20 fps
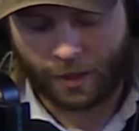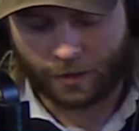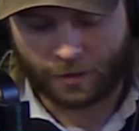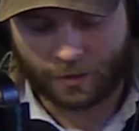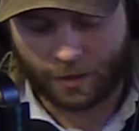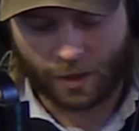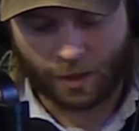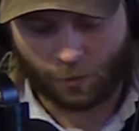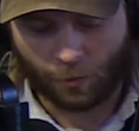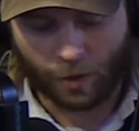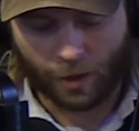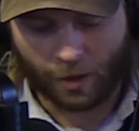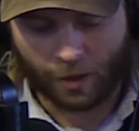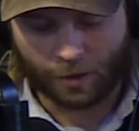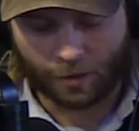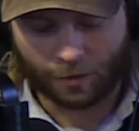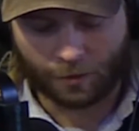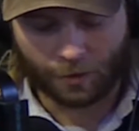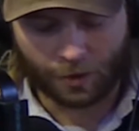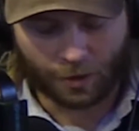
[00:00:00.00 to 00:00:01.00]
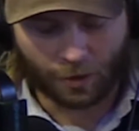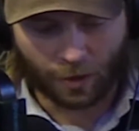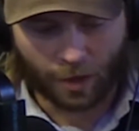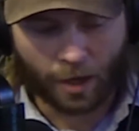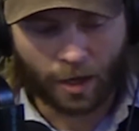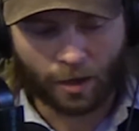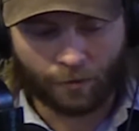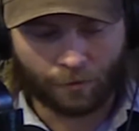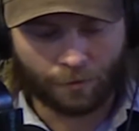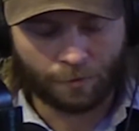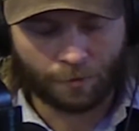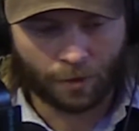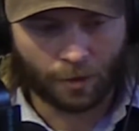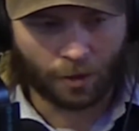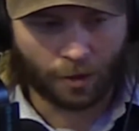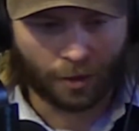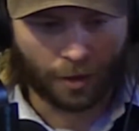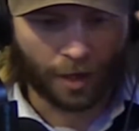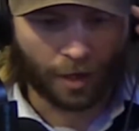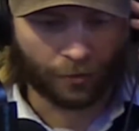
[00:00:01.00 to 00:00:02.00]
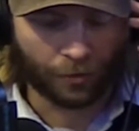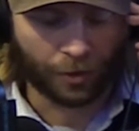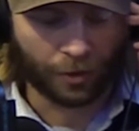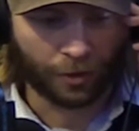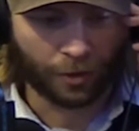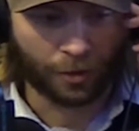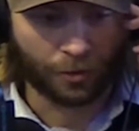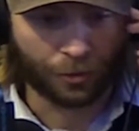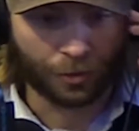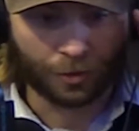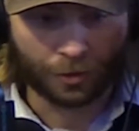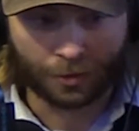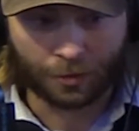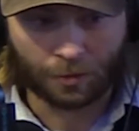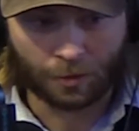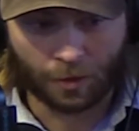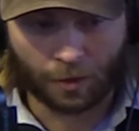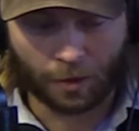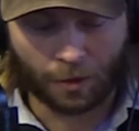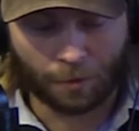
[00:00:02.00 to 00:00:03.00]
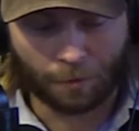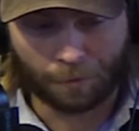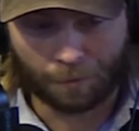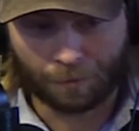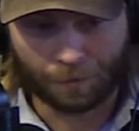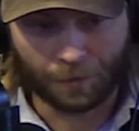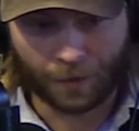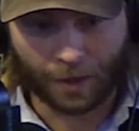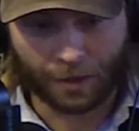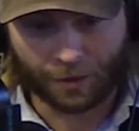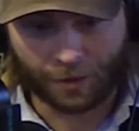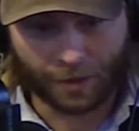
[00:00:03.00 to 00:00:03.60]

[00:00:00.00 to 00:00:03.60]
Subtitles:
is that way in a lot of African countries. And